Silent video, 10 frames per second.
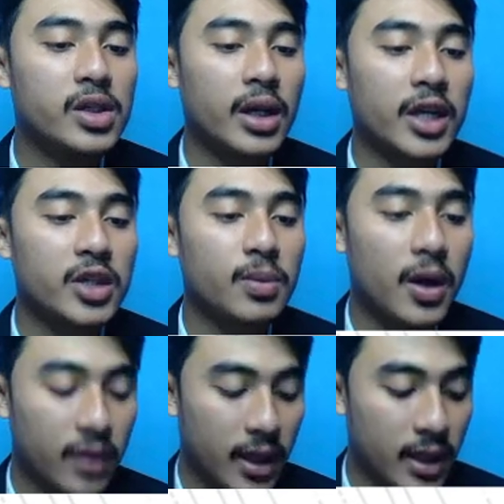
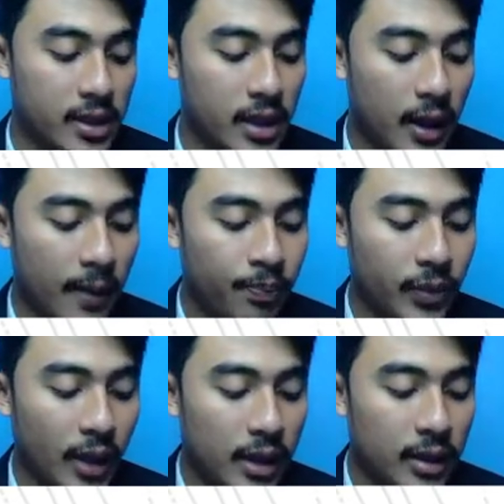experience.
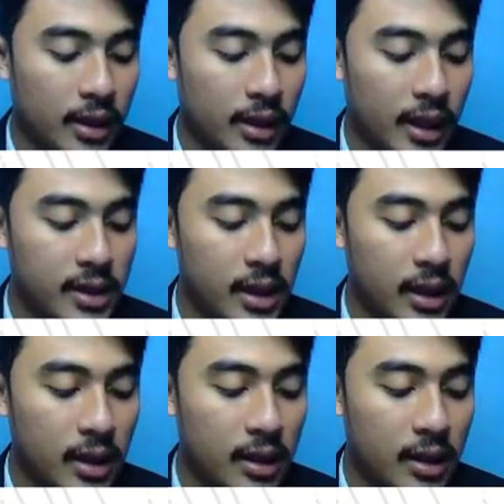And the next,
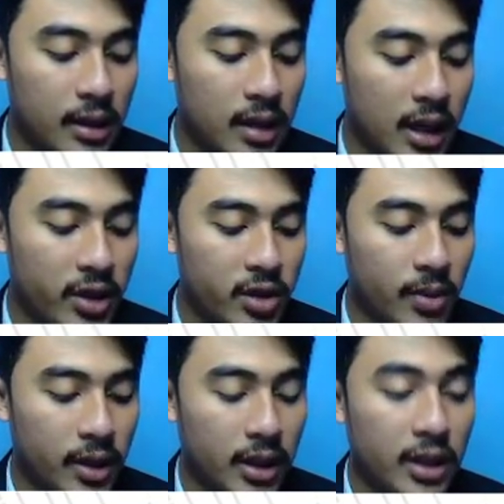there is
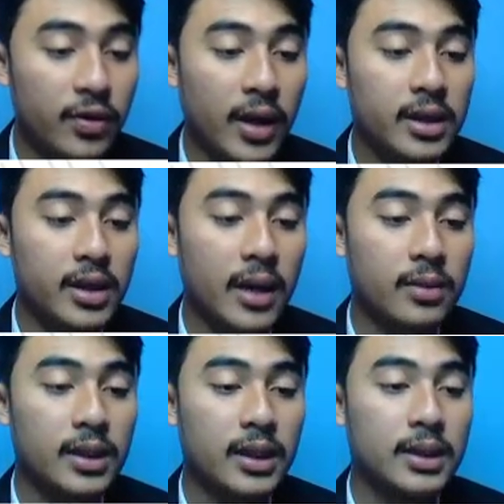being a
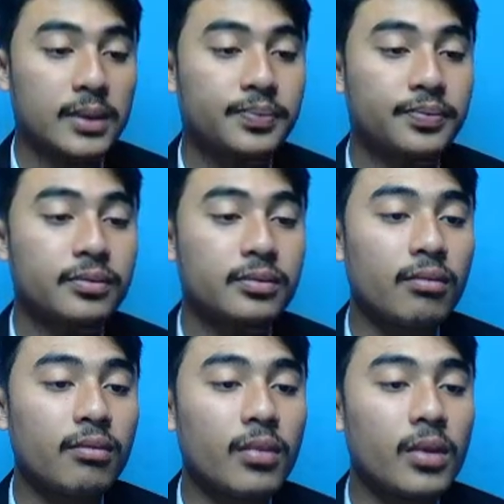reliable.
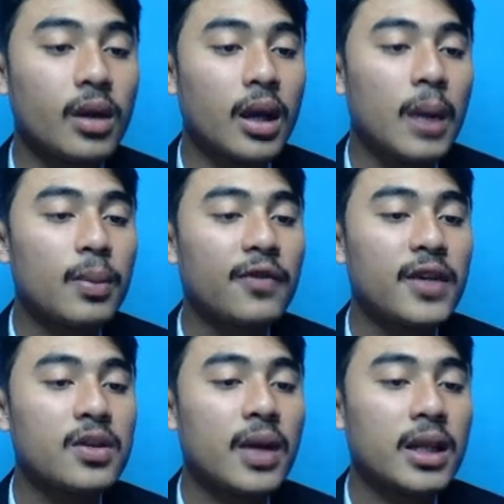
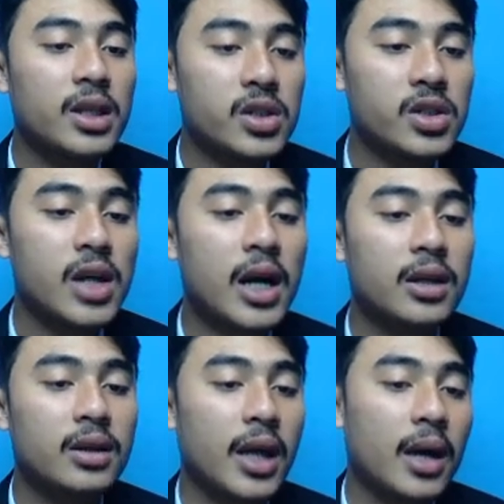Professional teachers are
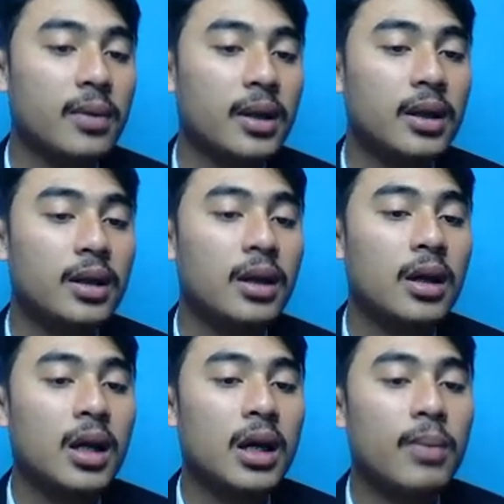reliable
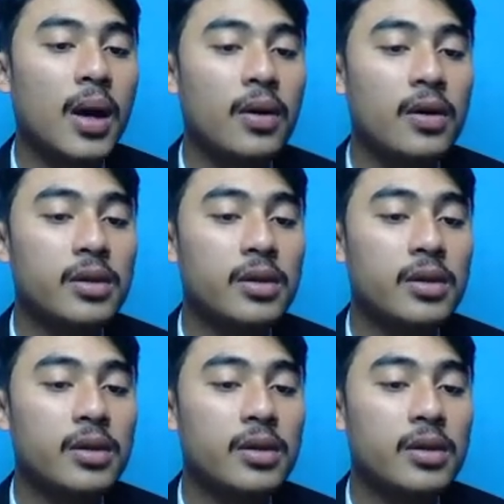about